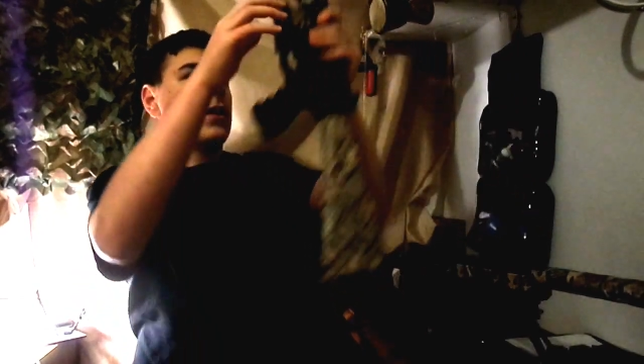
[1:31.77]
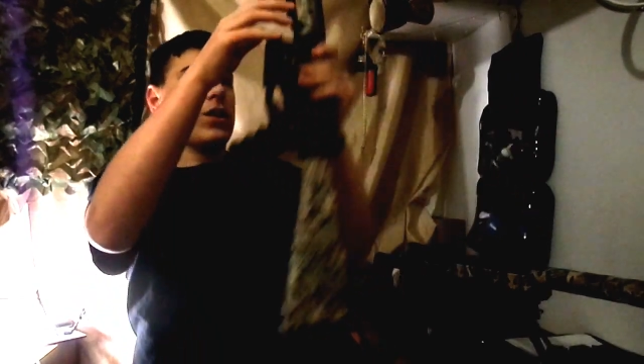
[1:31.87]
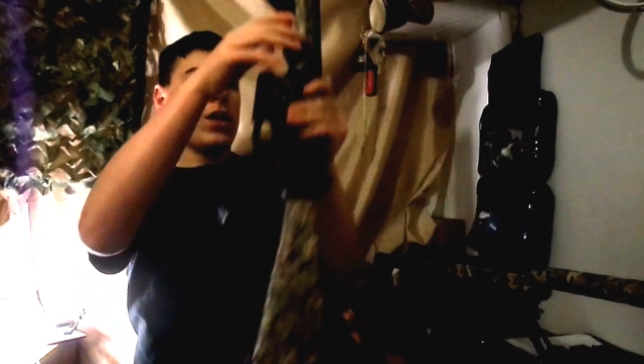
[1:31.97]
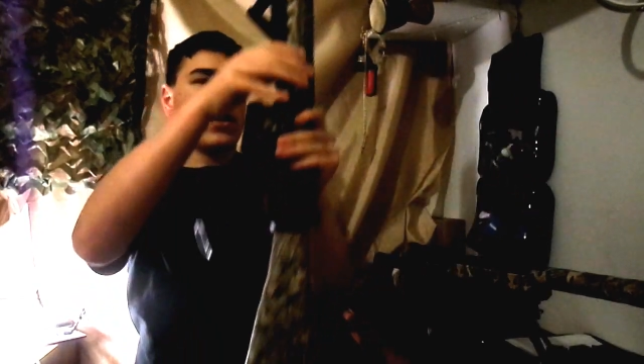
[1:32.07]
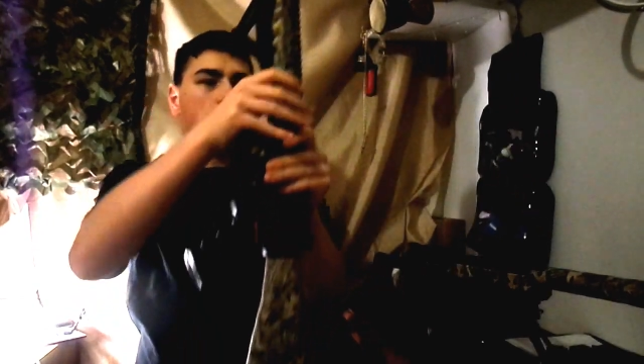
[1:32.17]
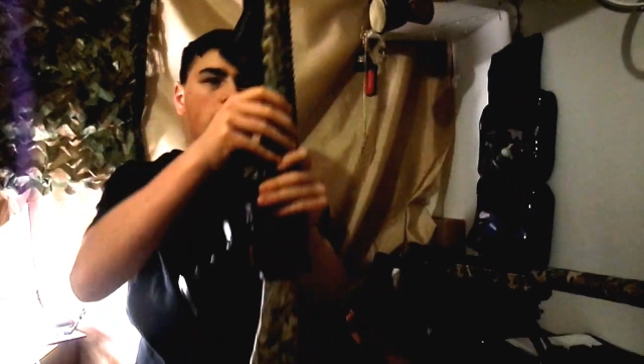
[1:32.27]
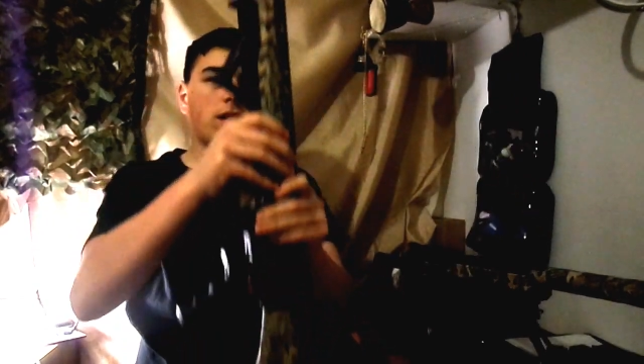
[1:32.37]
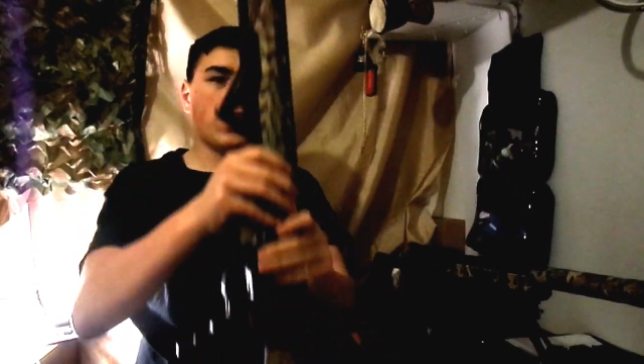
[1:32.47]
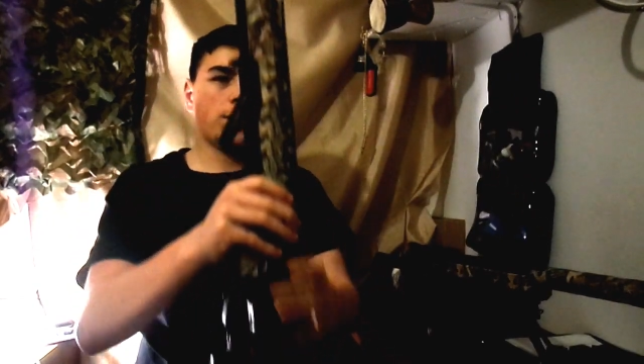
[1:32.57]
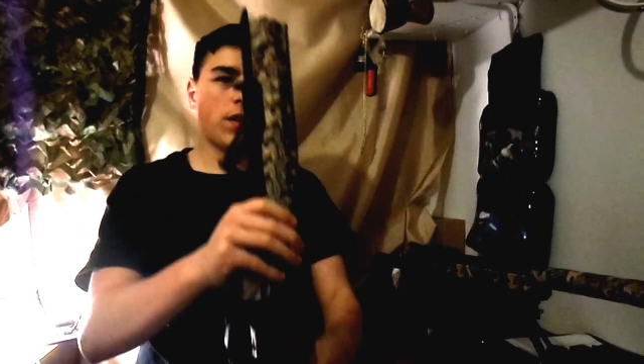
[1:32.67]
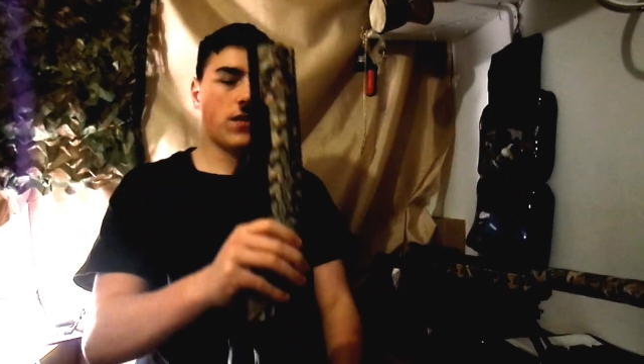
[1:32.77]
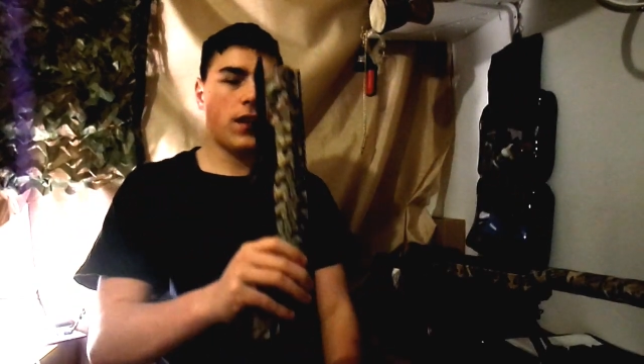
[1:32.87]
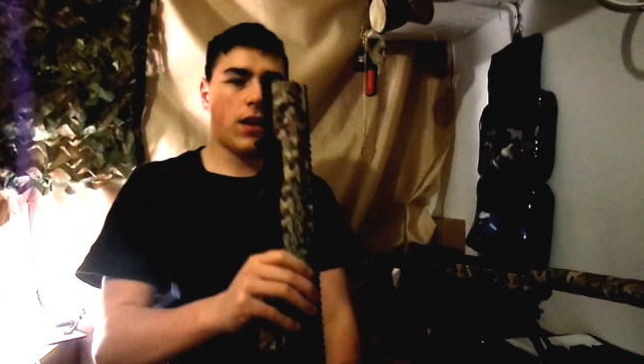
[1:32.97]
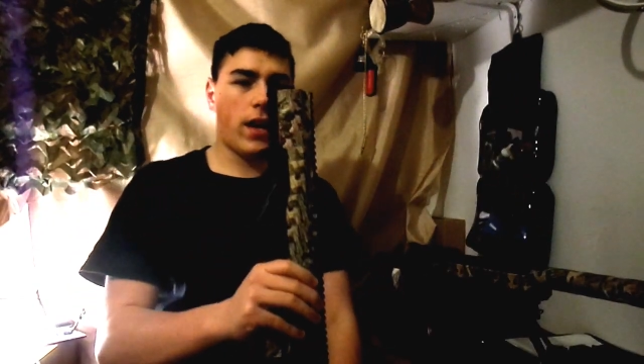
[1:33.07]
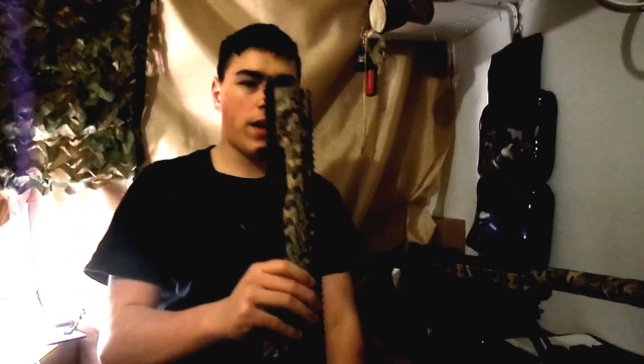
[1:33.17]
G&G
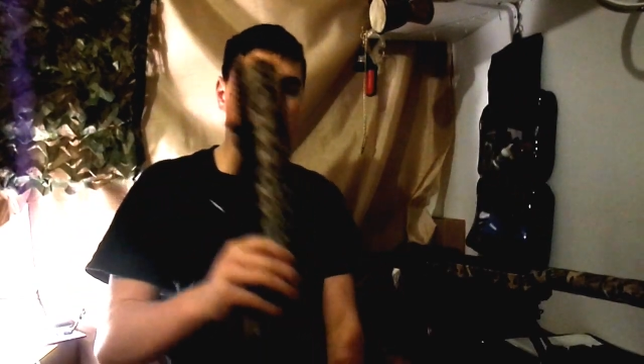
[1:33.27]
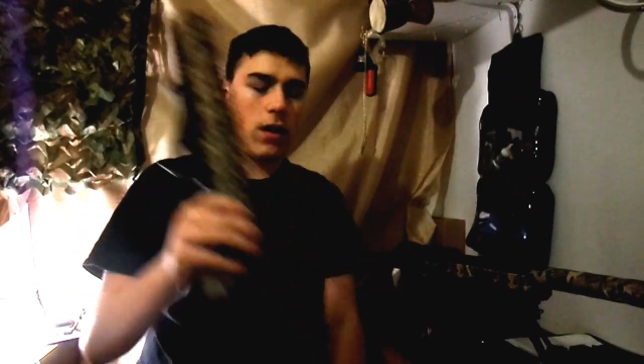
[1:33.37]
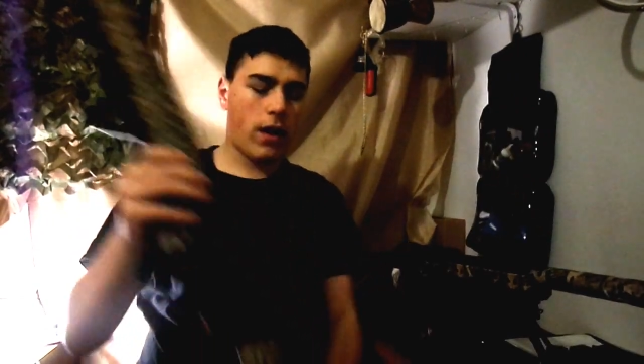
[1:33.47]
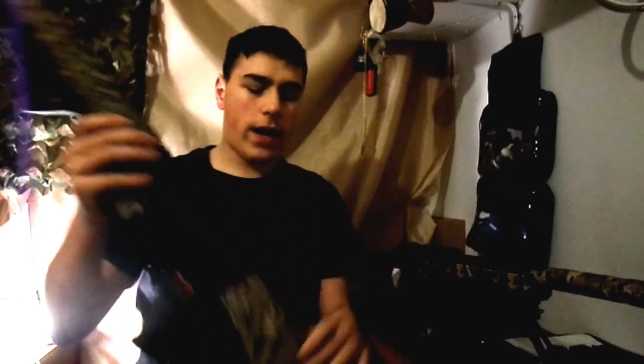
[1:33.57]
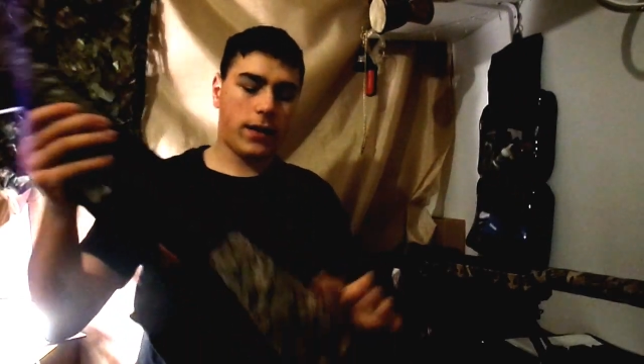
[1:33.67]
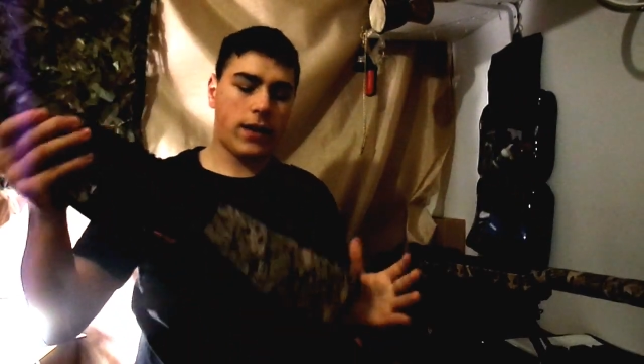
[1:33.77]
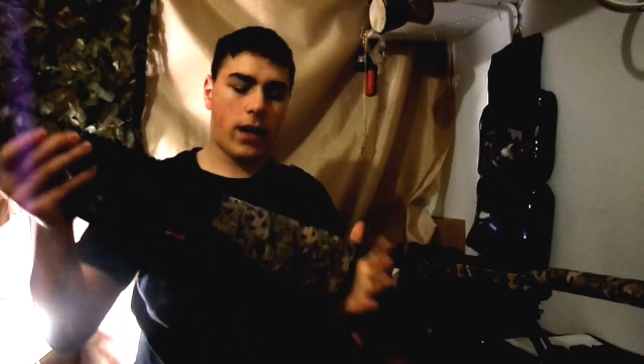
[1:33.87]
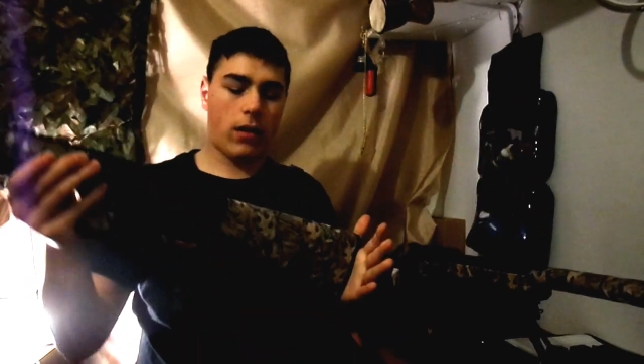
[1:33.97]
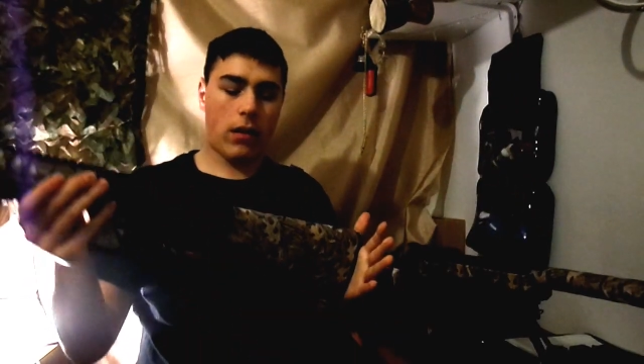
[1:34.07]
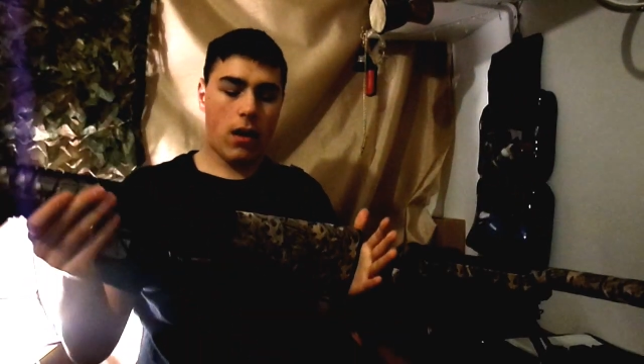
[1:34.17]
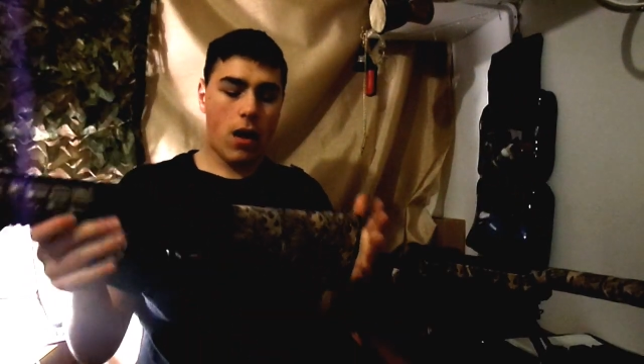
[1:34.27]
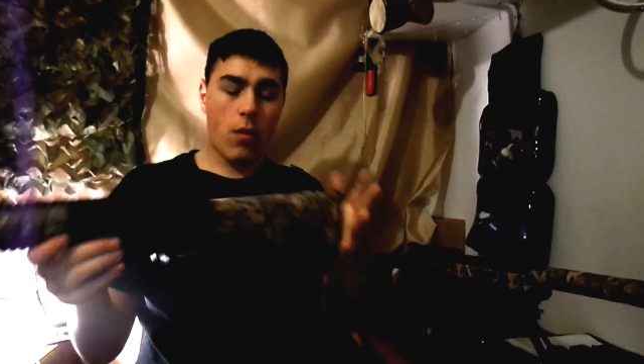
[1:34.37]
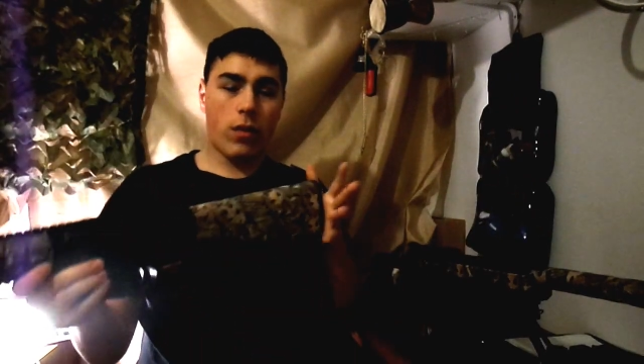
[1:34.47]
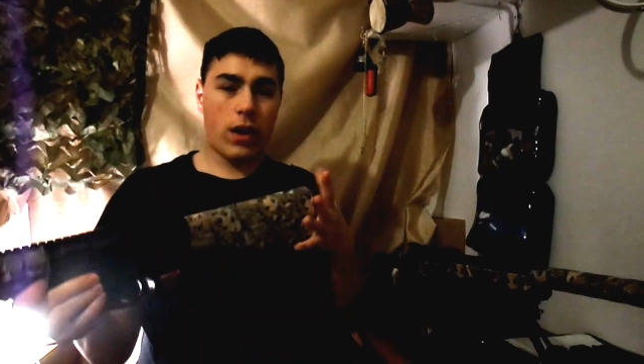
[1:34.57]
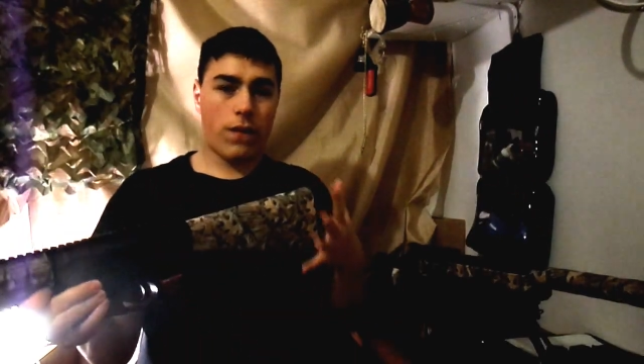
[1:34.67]
CM16 SRXL
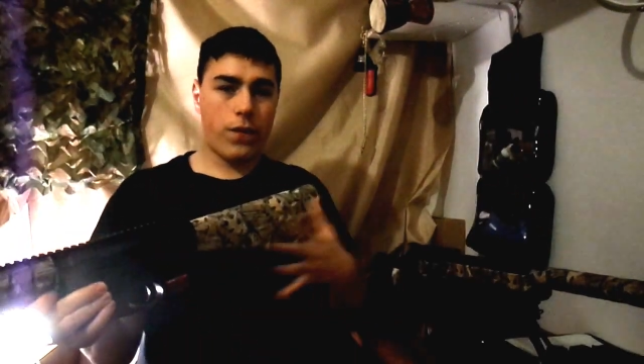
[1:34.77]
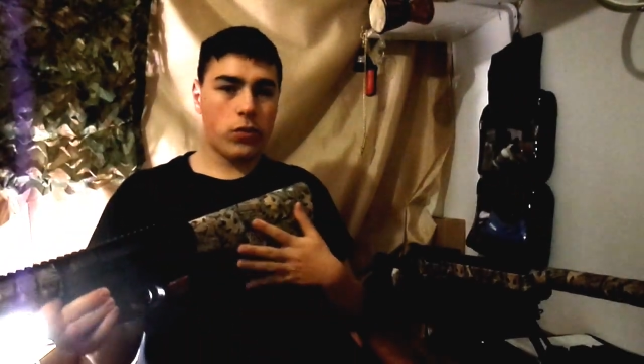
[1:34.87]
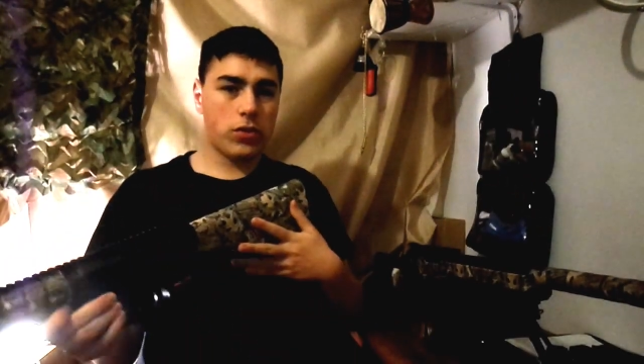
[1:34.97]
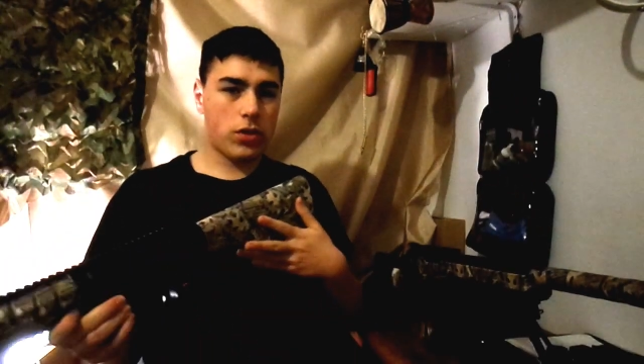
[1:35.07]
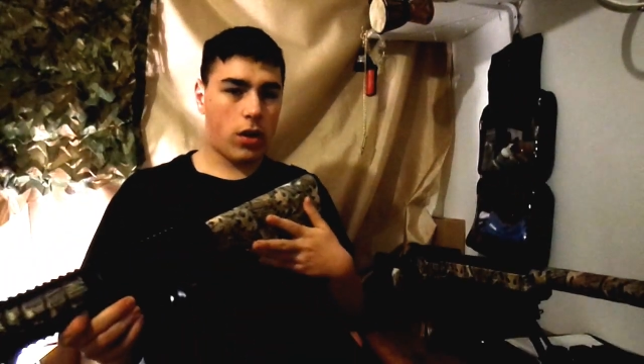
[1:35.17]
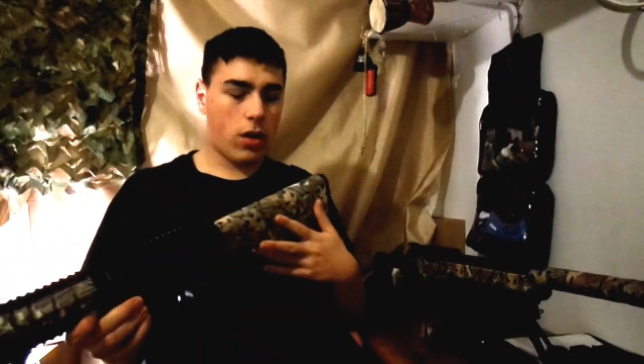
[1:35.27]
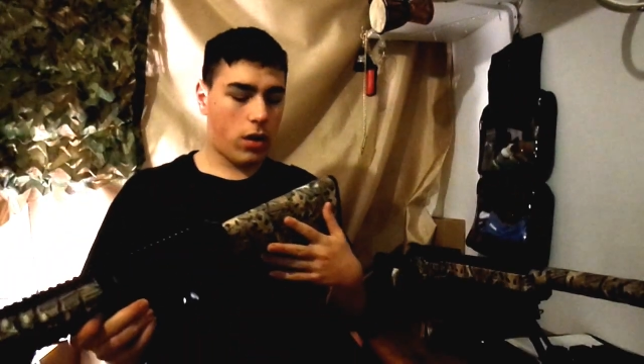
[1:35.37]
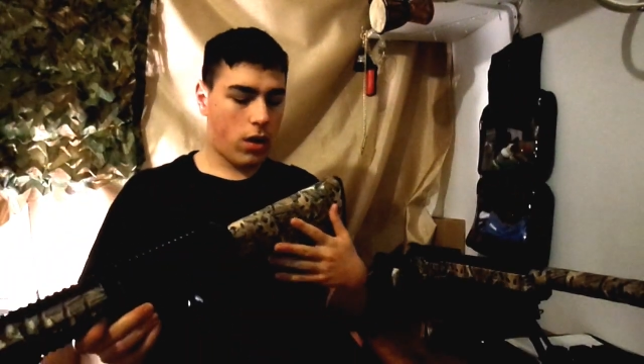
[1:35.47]
with a full stock,